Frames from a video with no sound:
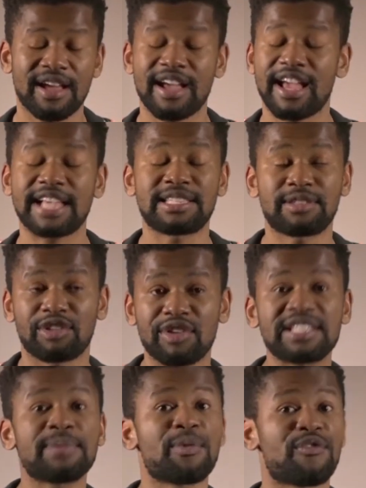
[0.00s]
It's
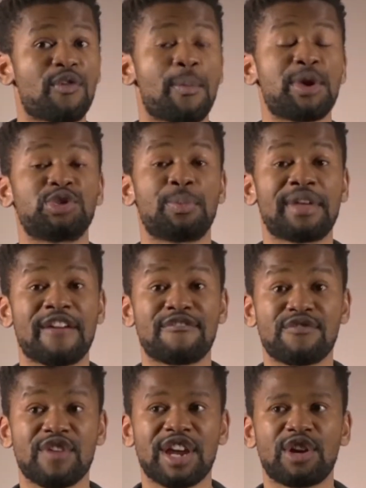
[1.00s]
reasonable for you to be
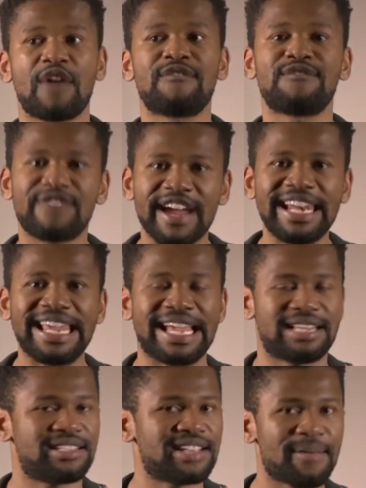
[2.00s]
afraid of failing
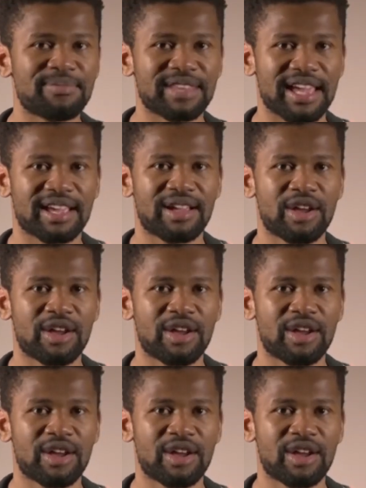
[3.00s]
in something.